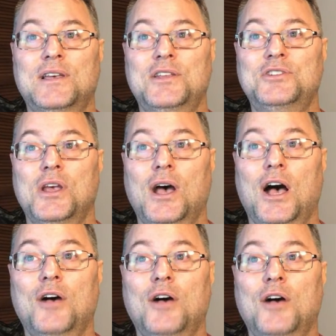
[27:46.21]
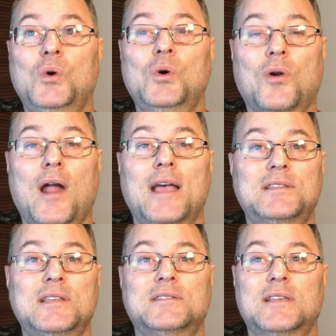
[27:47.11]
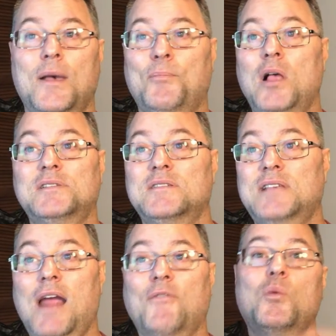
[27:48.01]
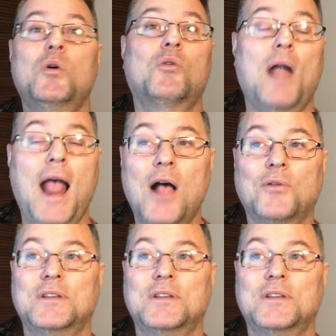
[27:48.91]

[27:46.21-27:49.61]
Paul says everyone around is hearing about Christ.